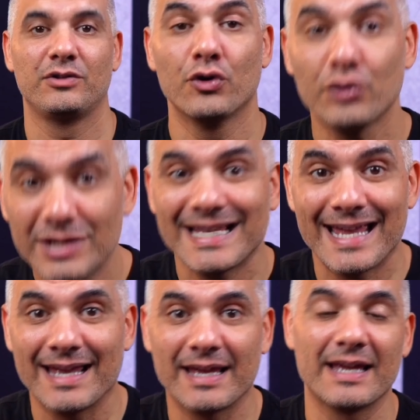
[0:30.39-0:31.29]
You're
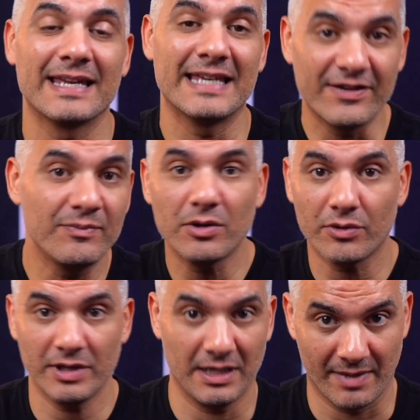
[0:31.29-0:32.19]
saying, give me
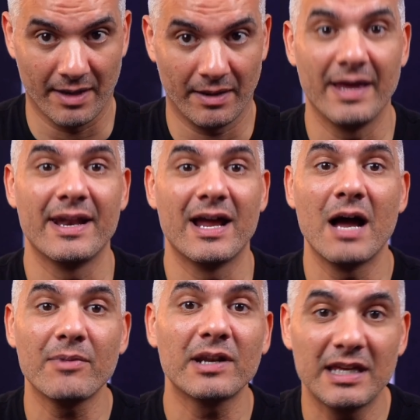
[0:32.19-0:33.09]
your email and
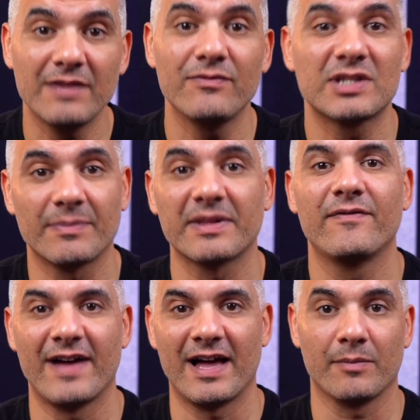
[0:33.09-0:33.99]
I'm going to give you
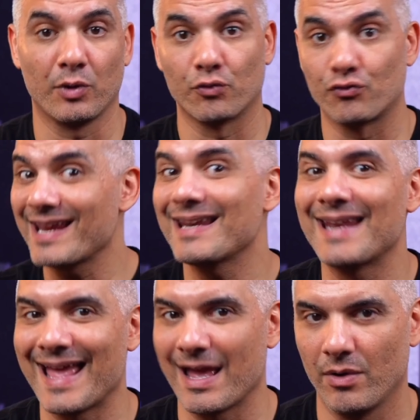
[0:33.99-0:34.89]
something valuable right
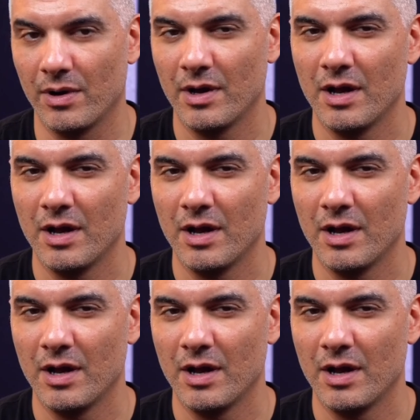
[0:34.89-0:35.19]
now.